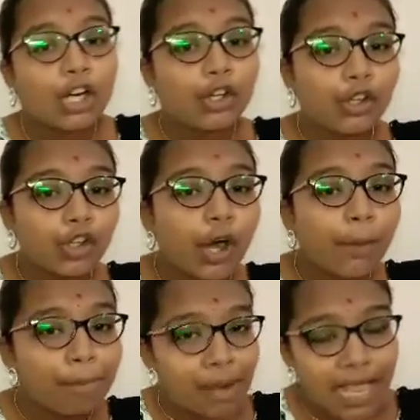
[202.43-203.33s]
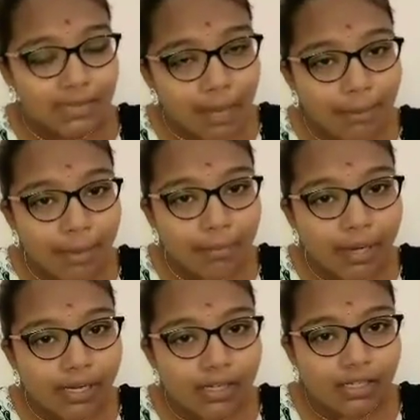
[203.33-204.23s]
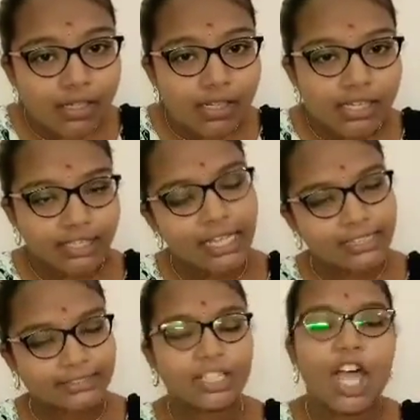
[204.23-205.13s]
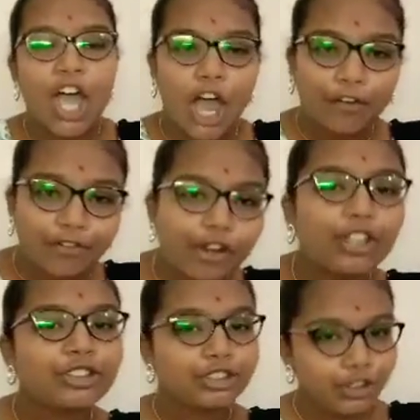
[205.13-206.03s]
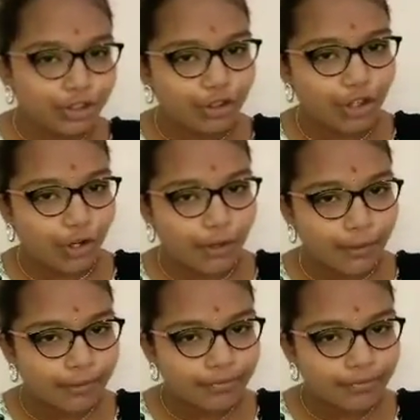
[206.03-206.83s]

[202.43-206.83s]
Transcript: Do you know plasma membrane? Yes, of course you know.